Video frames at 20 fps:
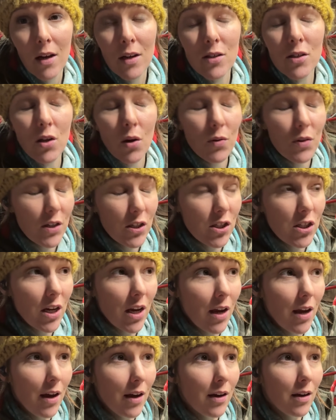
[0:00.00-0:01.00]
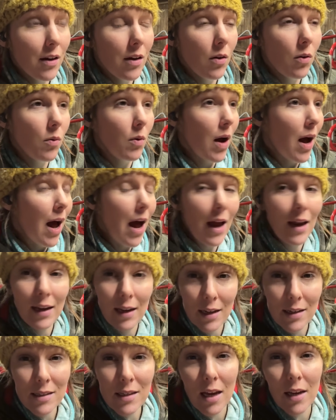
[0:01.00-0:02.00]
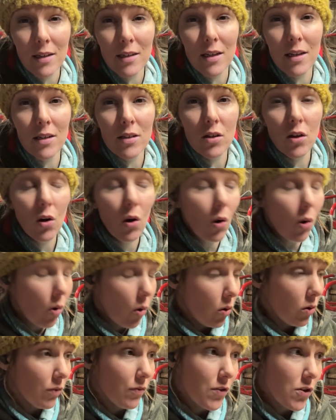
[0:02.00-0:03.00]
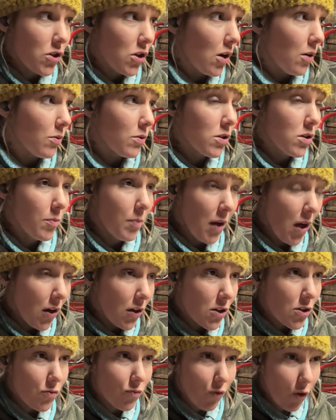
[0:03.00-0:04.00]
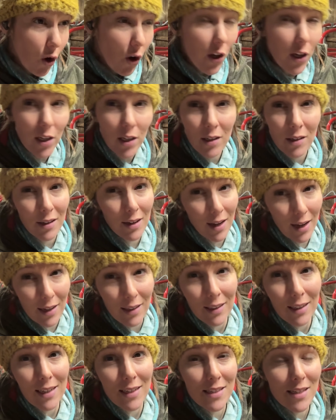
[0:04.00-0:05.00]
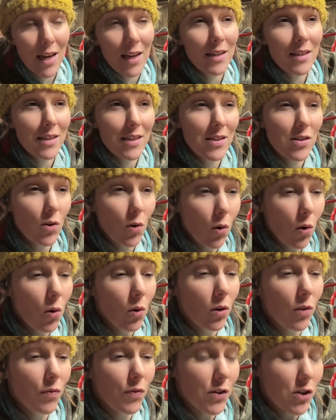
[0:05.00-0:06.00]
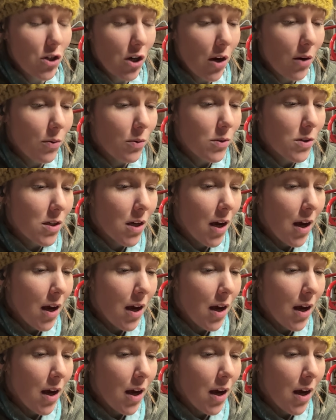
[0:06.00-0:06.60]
So this year, I attended all of the shows. To be honest, Roy nearly attended all of the shows.